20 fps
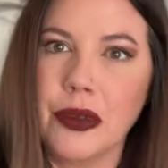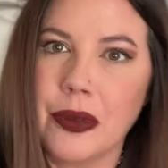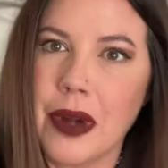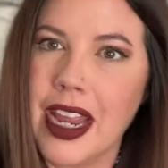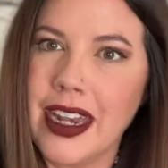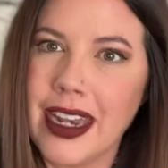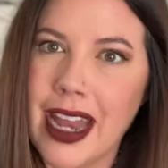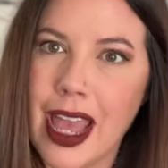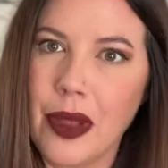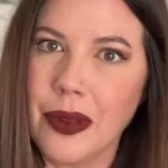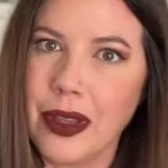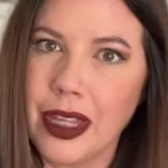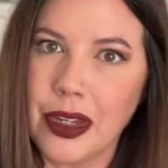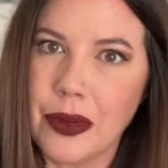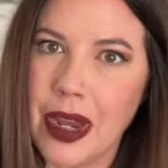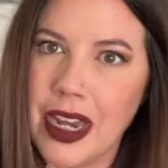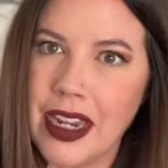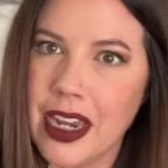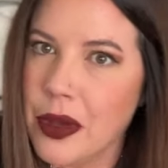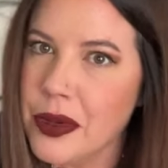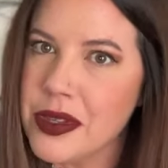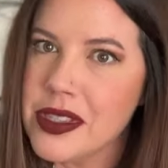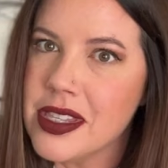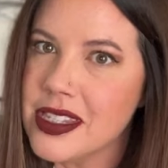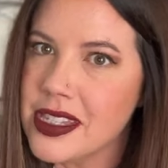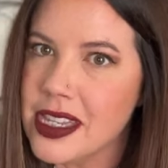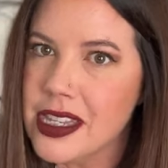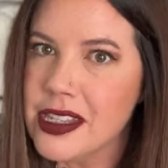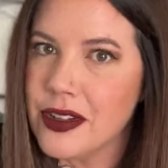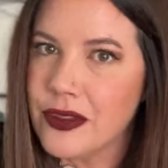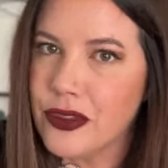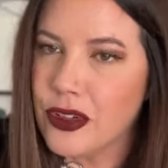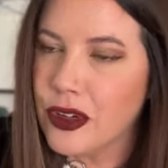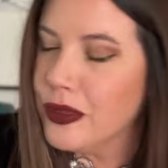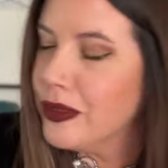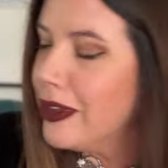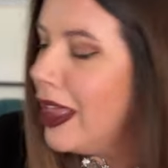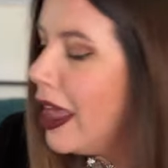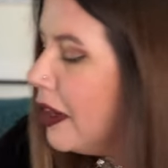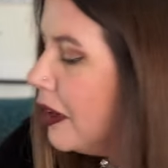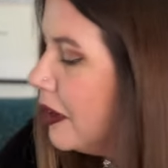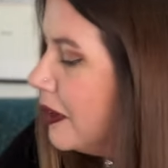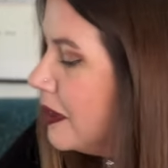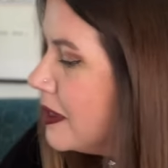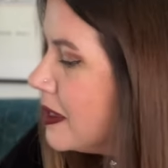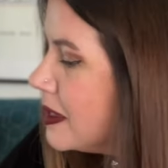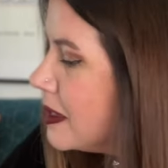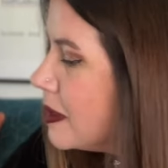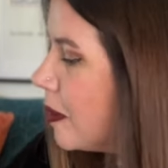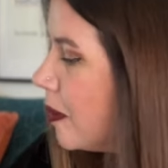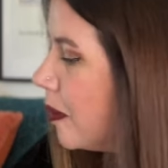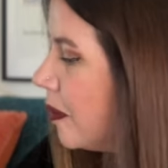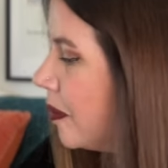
right now, like right now is the season for flannels.